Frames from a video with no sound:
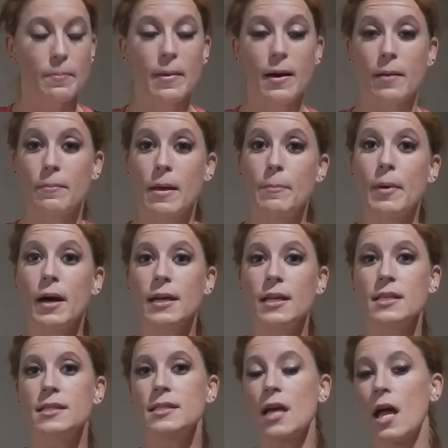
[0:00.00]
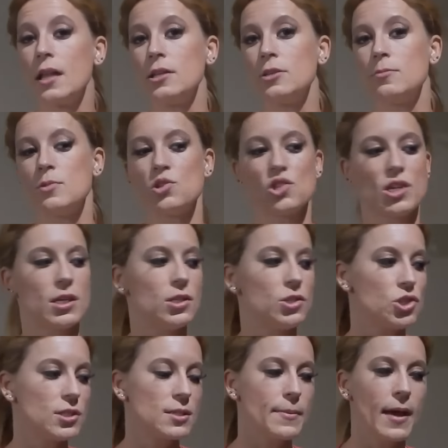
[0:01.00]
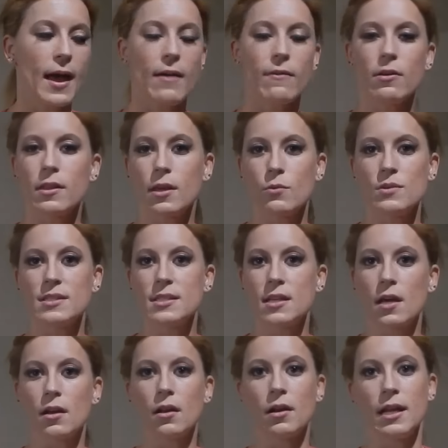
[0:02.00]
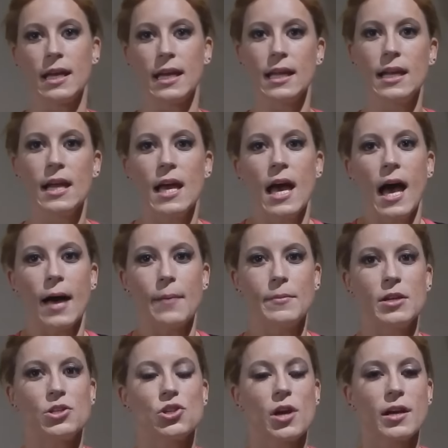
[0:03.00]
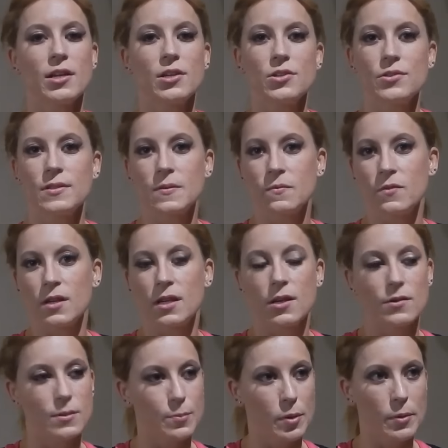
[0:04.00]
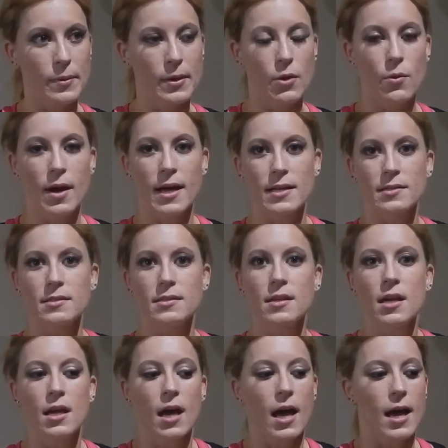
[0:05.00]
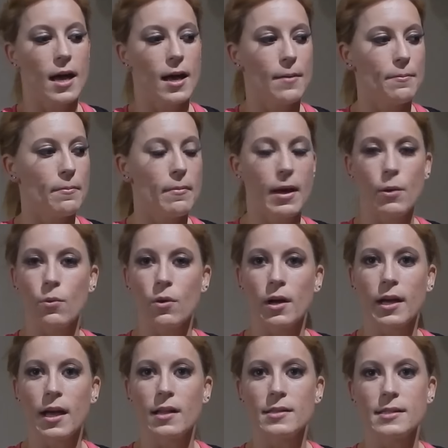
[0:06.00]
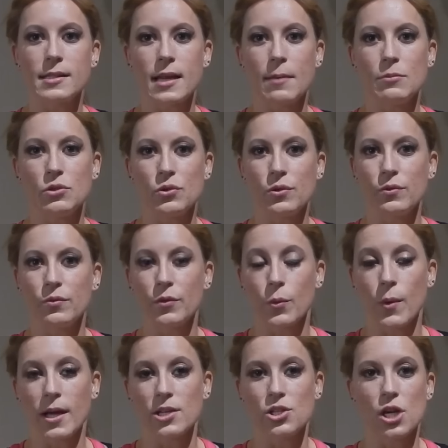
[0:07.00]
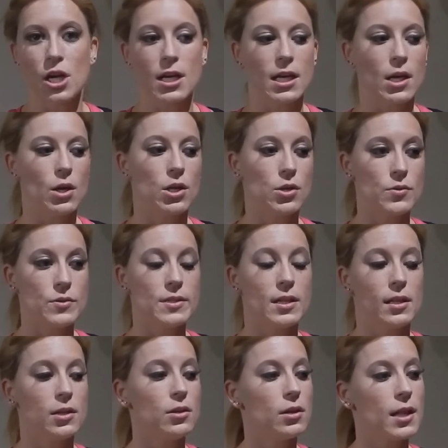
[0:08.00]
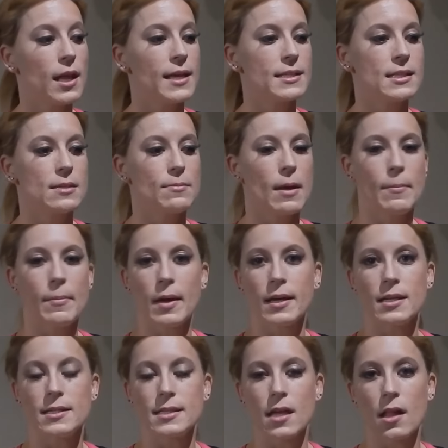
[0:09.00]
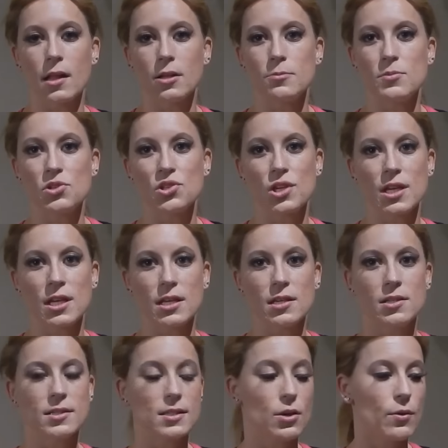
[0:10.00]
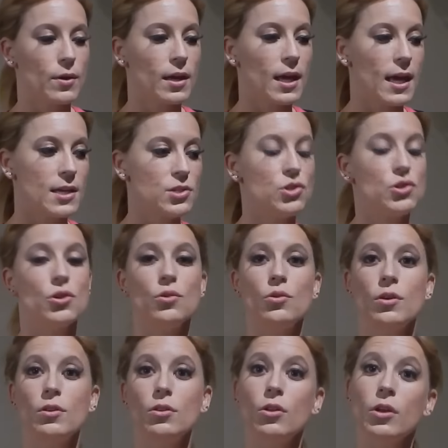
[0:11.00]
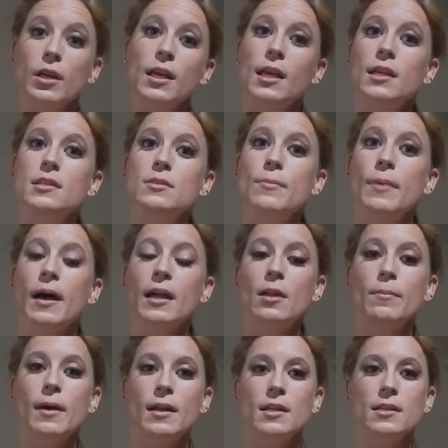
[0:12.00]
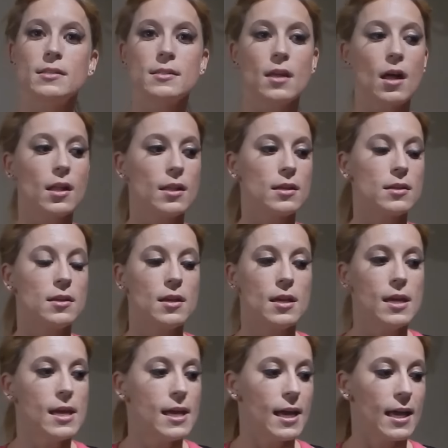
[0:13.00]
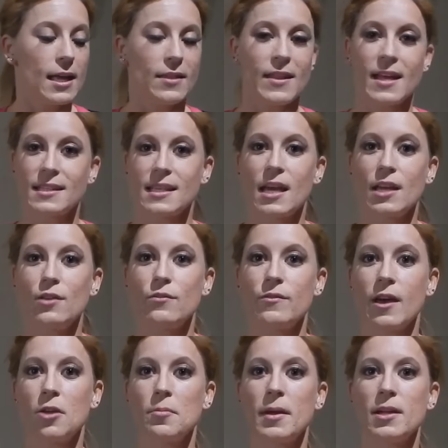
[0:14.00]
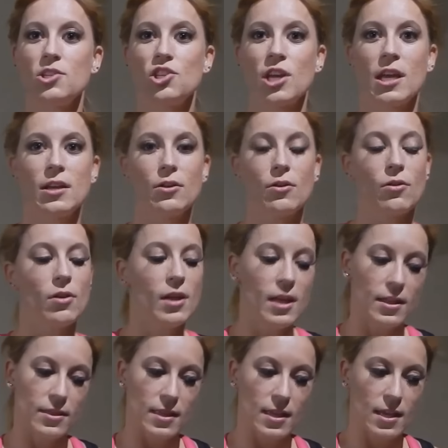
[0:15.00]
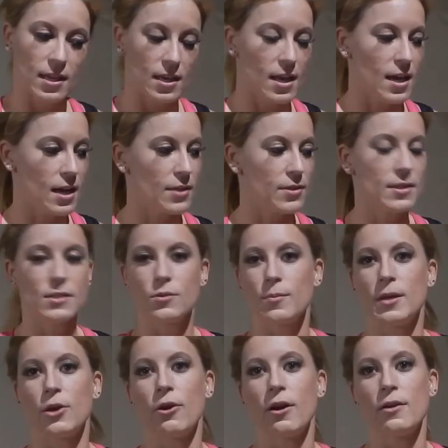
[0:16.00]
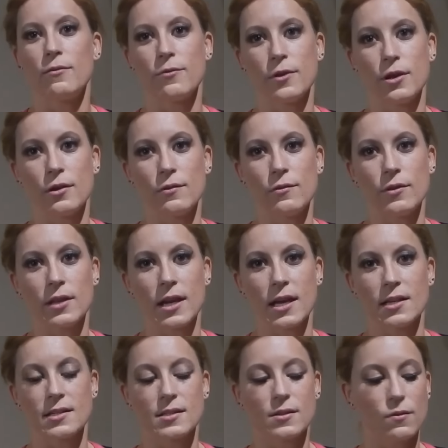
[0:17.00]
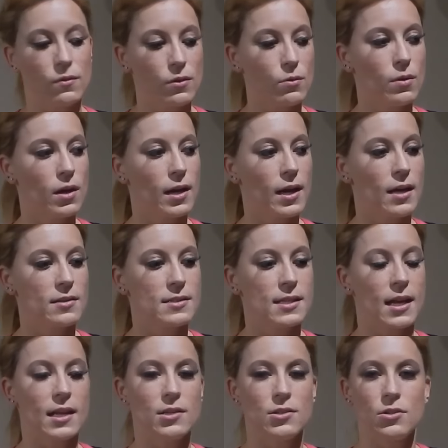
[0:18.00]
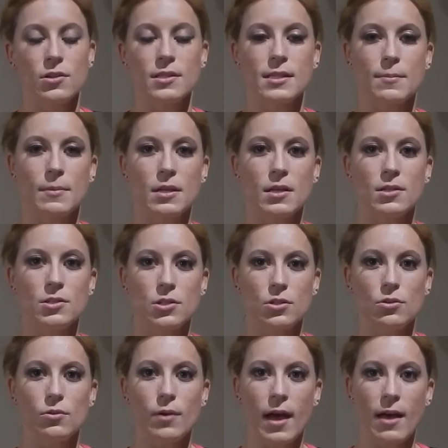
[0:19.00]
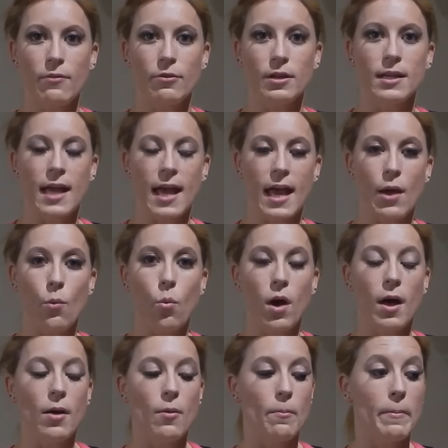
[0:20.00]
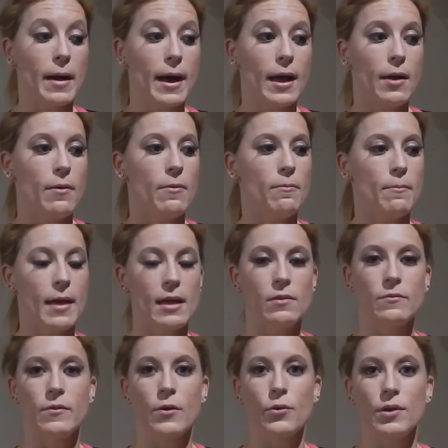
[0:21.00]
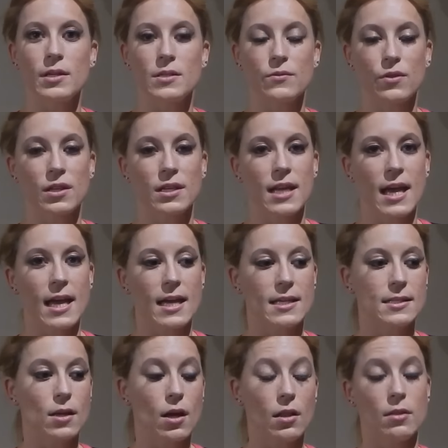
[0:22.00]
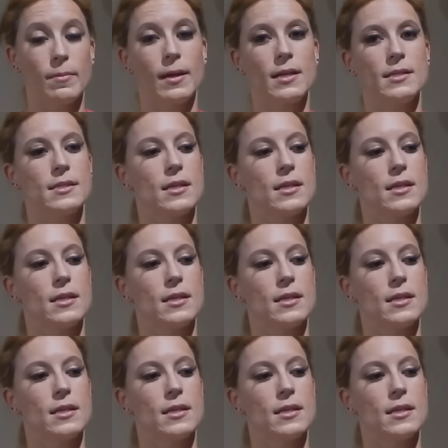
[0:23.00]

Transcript: my body solid machine. Just about everything was done on it. I'm gonna try to do some videos per request. My workouts that I'm doing for weight training, utilizing my body solid machine. So in case you're looking into buying a body solid and that's how you found my channel, then this will be great for you for the next few workouts that I do, because I'm gonna do every day what my main focus for the day is on the body